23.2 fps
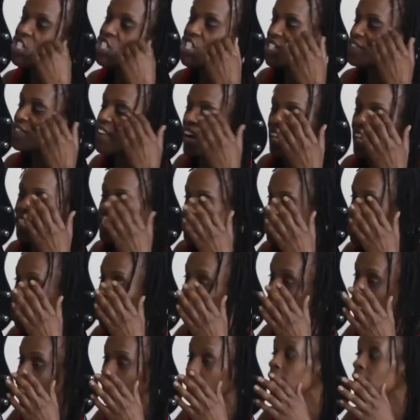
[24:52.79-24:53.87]
He's just fucking
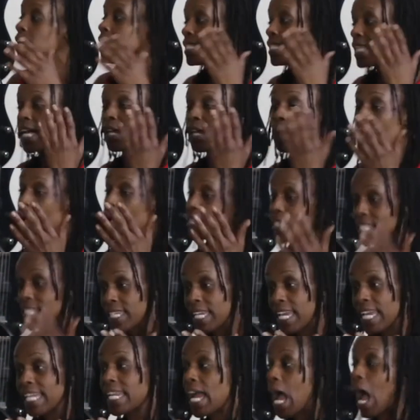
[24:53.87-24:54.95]
talking. So once
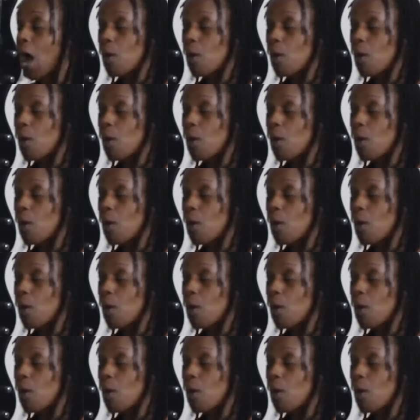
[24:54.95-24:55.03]
again,